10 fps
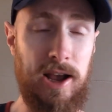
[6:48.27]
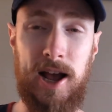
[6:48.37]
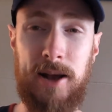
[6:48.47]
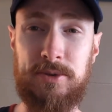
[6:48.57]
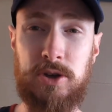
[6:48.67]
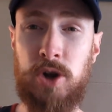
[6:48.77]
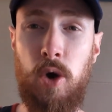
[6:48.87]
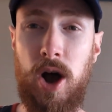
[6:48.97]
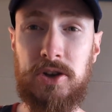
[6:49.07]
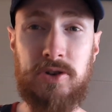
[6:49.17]
So you
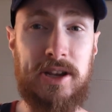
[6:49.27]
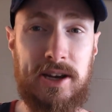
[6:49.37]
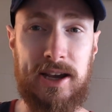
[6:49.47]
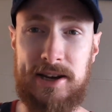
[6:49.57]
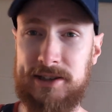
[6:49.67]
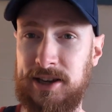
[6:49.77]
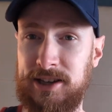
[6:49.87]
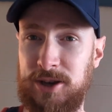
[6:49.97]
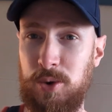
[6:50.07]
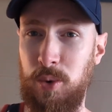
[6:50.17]
don't also need to connect
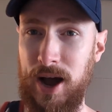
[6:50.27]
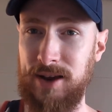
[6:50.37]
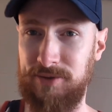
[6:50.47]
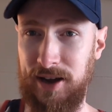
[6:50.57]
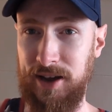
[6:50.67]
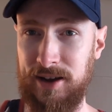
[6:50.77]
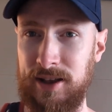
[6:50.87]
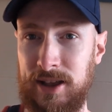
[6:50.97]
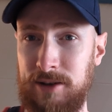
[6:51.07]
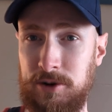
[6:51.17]
it to Wi-Fi,
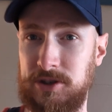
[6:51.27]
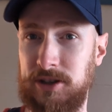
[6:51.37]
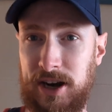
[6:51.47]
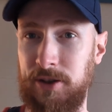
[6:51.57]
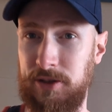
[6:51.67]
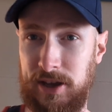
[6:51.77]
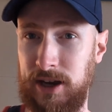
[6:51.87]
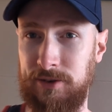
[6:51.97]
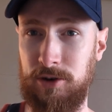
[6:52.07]
which is another thing.